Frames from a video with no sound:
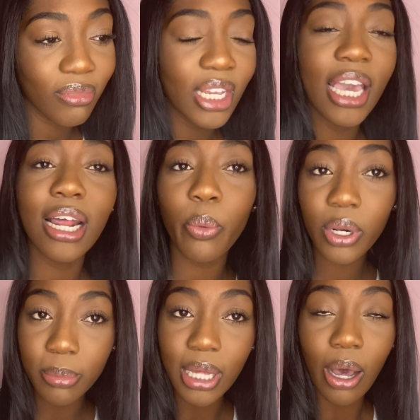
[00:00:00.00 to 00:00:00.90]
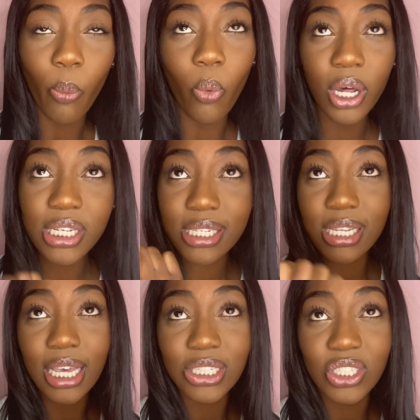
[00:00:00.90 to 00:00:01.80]
And I want to
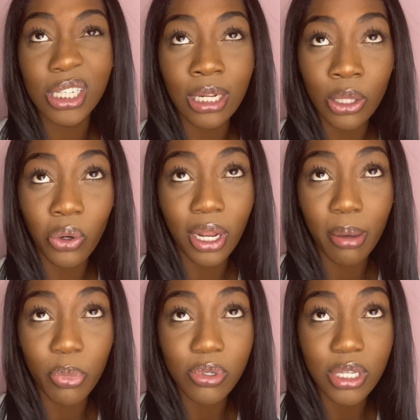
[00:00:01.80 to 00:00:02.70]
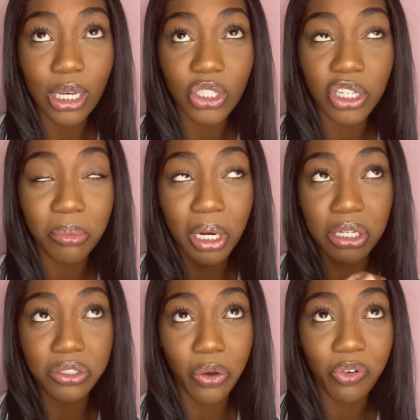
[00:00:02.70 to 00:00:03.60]
say she did a little liposuction, but I
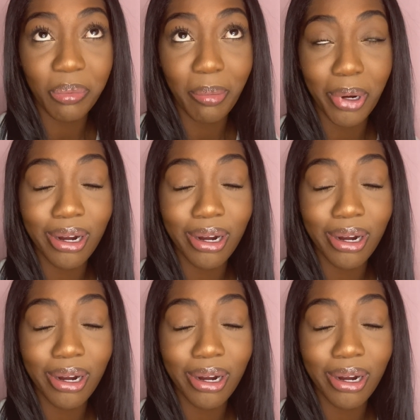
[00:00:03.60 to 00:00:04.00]
don't remember.